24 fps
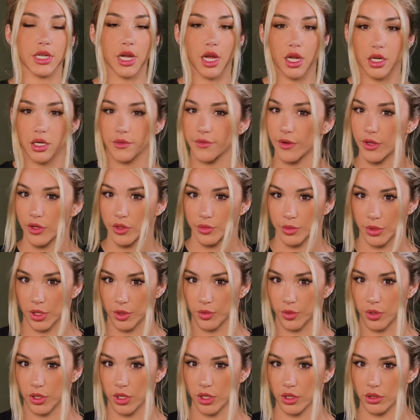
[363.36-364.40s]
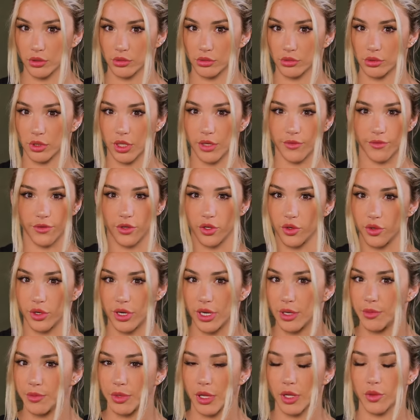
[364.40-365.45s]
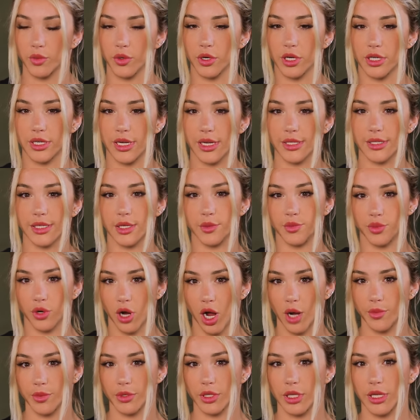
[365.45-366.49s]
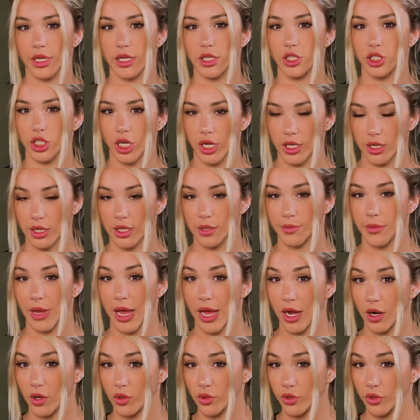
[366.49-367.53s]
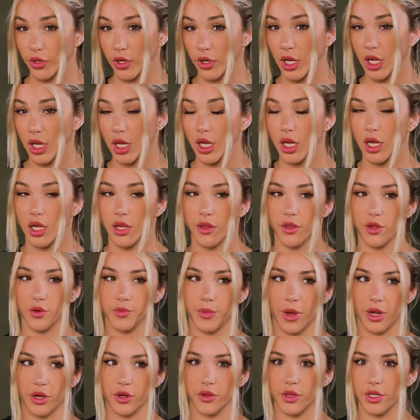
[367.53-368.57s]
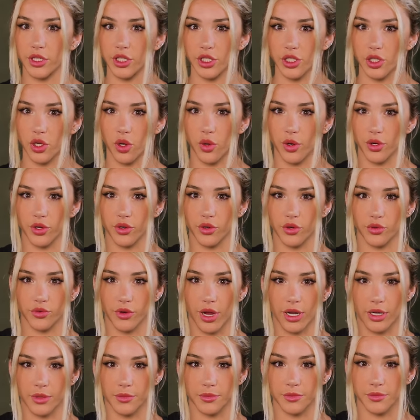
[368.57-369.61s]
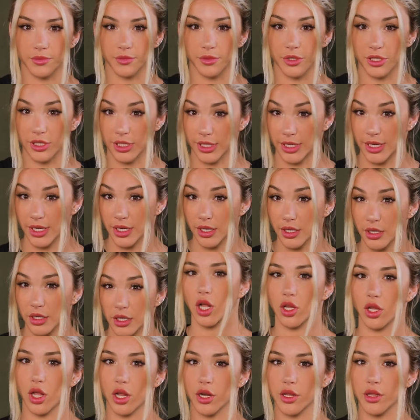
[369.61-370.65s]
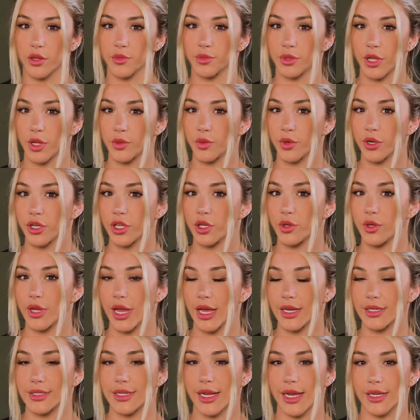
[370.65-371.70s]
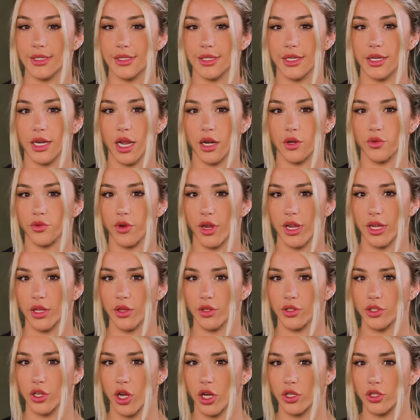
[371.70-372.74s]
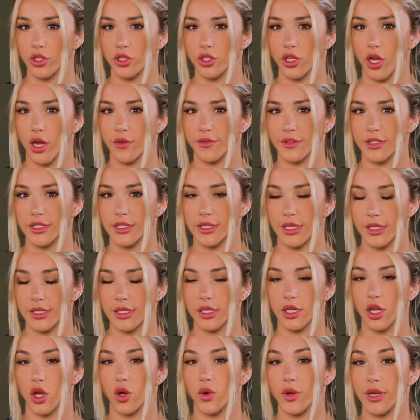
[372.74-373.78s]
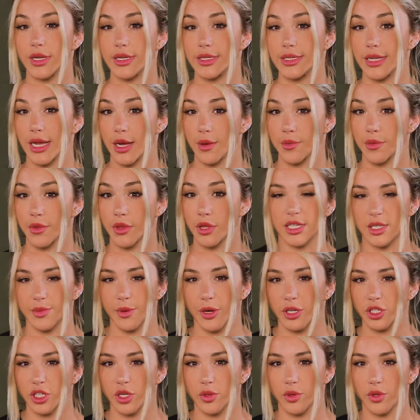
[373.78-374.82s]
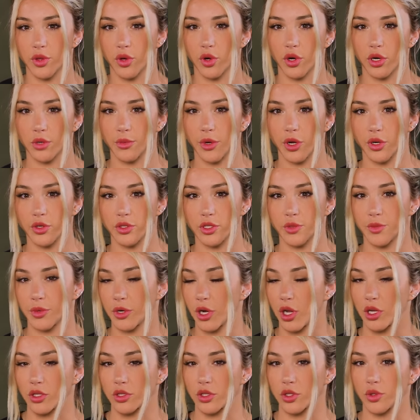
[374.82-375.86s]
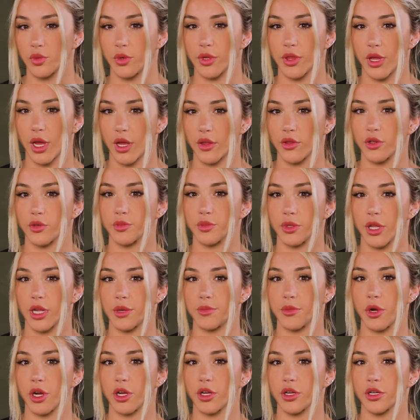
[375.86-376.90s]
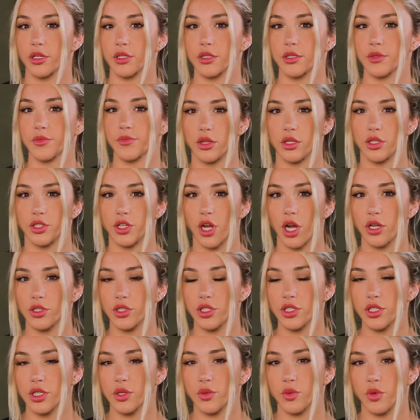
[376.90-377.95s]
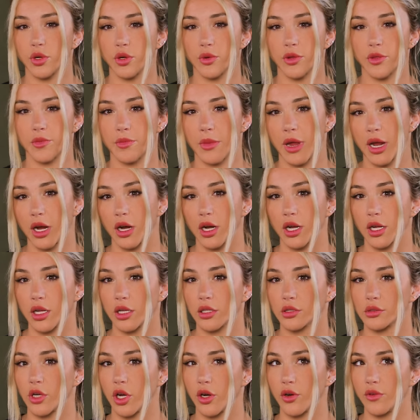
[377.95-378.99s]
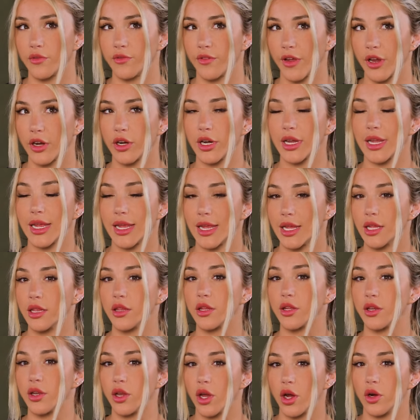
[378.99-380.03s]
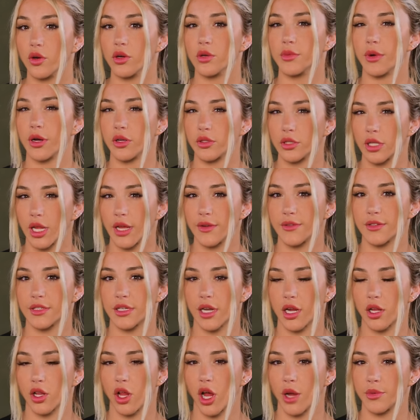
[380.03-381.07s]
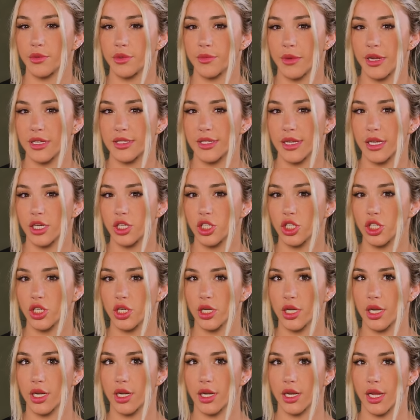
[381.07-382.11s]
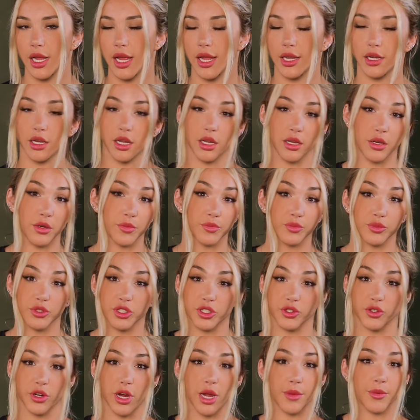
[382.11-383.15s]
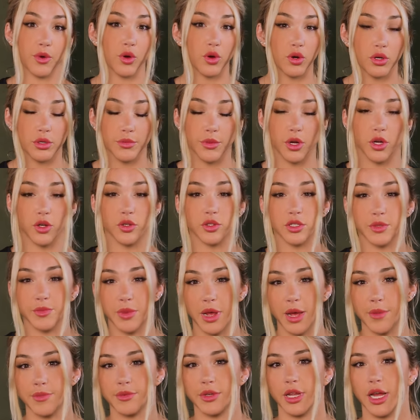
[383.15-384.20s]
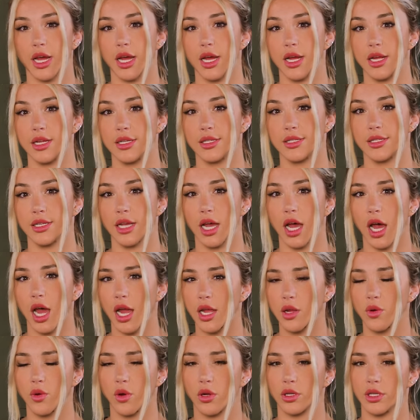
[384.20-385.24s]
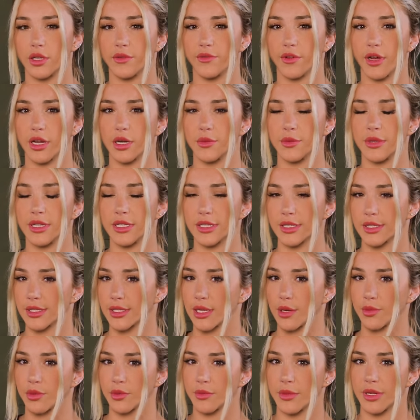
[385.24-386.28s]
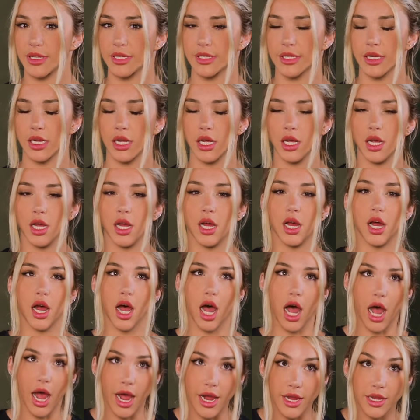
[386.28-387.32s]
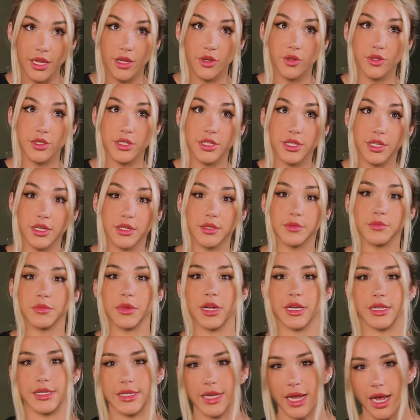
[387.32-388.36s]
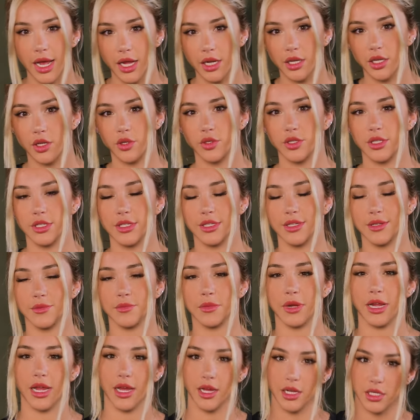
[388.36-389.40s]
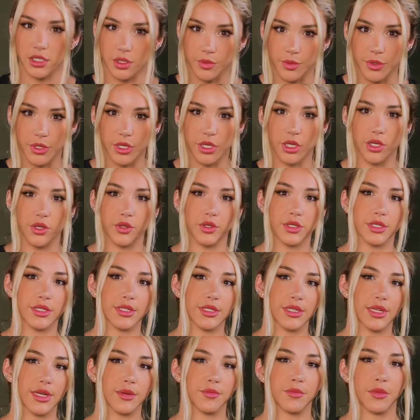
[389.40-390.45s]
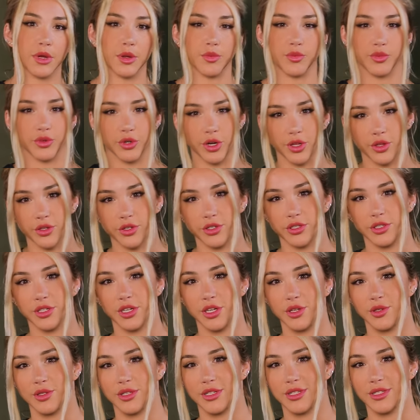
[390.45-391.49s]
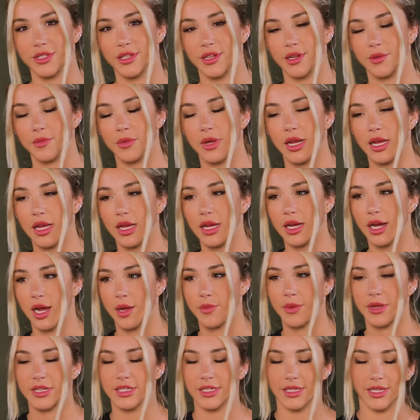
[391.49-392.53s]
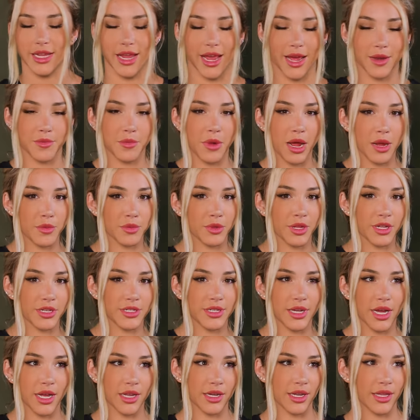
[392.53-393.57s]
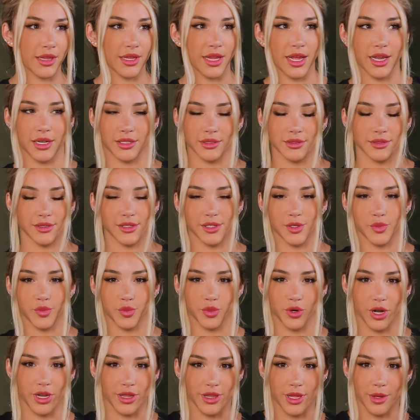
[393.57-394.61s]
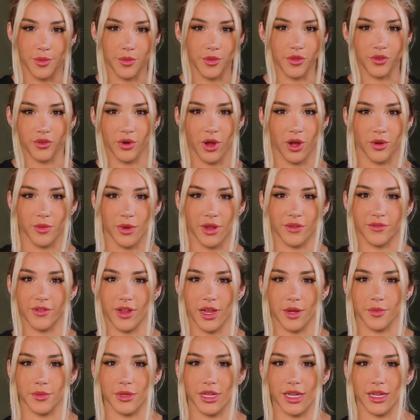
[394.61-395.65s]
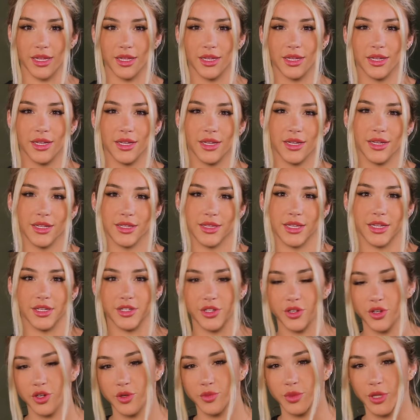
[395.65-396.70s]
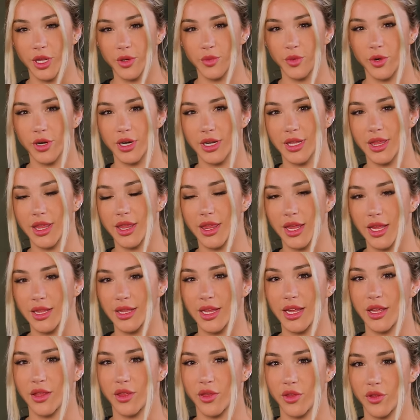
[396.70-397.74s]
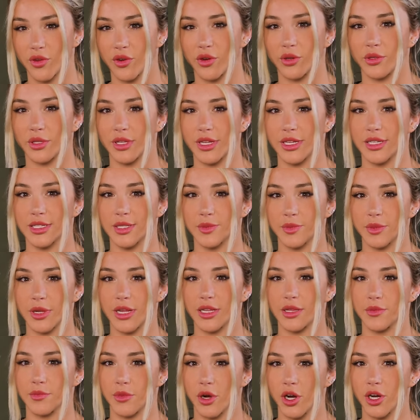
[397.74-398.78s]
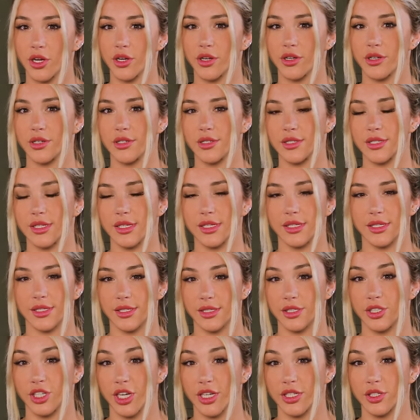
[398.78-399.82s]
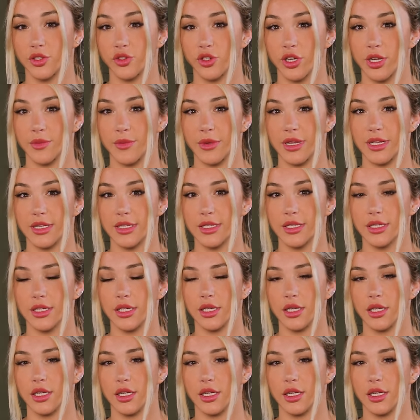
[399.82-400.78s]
ton of other blood work. If you need blood work tested properly, check them out. They're better than just going to a random clinic. A lot of the blood work you get tested at a regular doctor's office doesn't go in depth, especially with hormones, but also with other blood markers. The doctors that work with Marek are very in the know about lifestyle optimization and can prescribe hormones, peptides, high quality vitamins and supplements I use them, my dad uses them, my husband uses them, my brother uses them. I basically had my blood done and then spread them throughout my family. They do your blood work, then they thoroughly explain the markers and suggest treatments.